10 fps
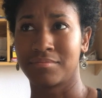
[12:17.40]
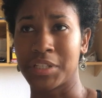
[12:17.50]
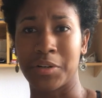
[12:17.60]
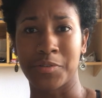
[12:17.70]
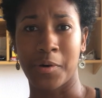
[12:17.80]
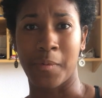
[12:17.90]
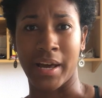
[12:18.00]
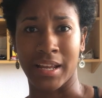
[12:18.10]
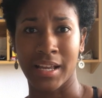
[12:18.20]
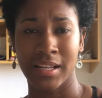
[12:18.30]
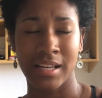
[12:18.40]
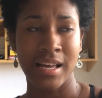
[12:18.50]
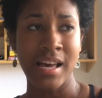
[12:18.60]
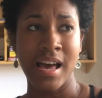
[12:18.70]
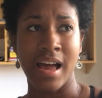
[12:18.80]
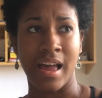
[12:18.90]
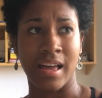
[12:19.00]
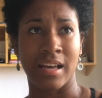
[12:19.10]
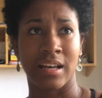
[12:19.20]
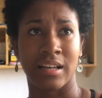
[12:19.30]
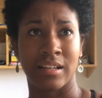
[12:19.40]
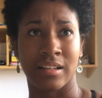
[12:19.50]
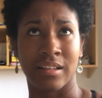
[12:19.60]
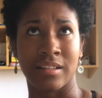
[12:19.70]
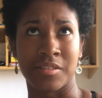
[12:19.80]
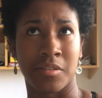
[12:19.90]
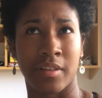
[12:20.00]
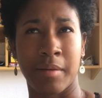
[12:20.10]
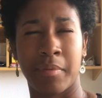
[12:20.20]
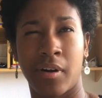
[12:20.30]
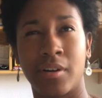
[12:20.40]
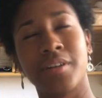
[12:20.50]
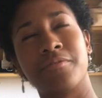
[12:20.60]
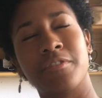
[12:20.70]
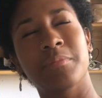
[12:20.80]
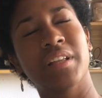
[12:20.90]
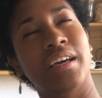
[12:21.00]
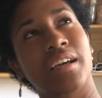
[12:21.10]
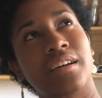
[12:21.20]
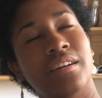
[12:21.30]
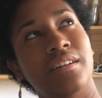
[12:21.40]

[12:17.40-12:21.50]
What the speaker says: go to a wedding, and so they borrowed it from like